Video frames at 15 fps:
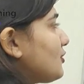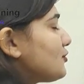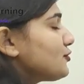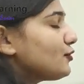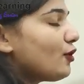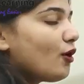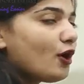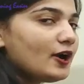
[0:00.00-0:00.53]

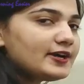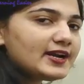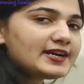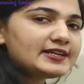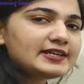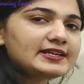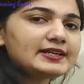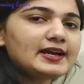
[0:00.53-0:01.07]
So horn
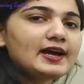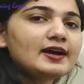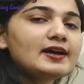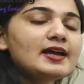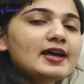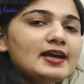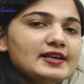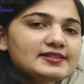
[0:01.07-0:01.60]
antenna
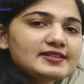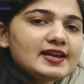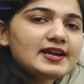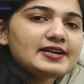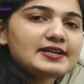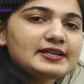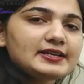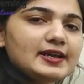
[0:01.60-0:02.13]
is an
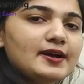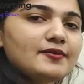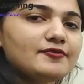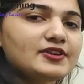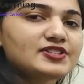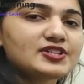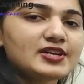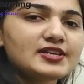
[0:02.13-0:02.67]
antenna
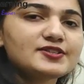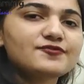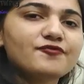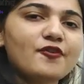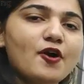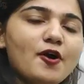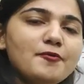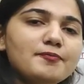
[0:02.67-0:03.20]
which is
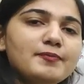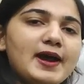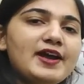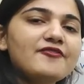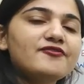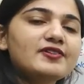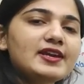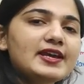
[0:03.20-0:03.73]
formed
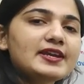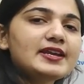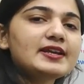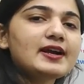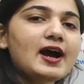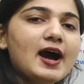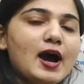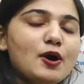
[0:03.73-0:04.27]
by
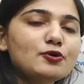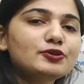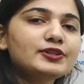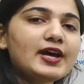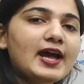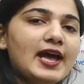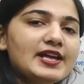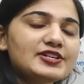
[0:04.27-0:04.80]
flaring out
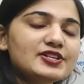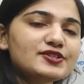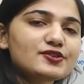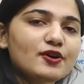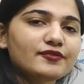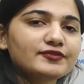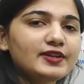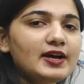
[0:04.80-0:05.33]
the edges
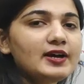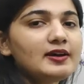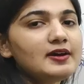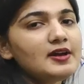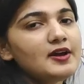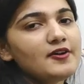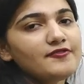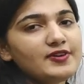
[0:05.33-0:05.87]
of the
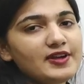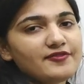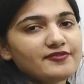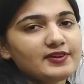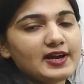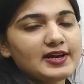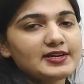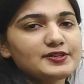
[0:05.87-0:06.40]

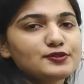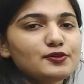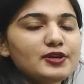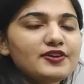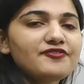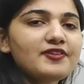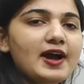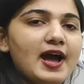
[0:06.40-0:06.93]
waveguide. So
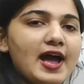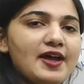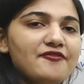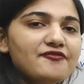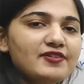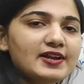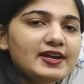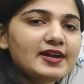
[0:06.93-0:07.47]
if I
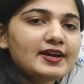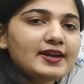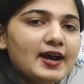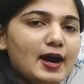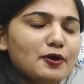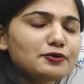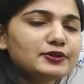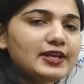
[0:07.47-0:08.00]
flare
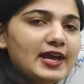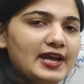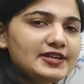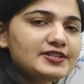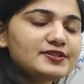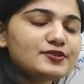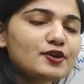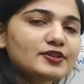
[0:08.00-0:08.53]
out the
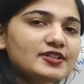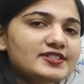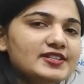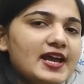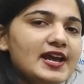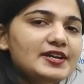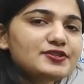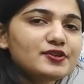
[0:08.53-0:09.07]
edges or the
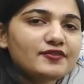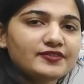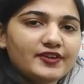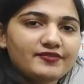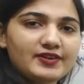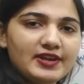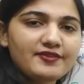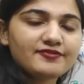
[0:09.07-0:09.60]
sides of
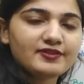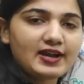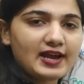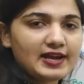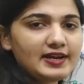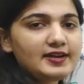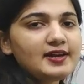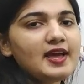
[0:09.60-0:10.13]
the
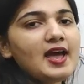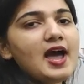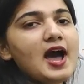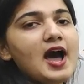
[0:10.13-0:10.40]
waveguide,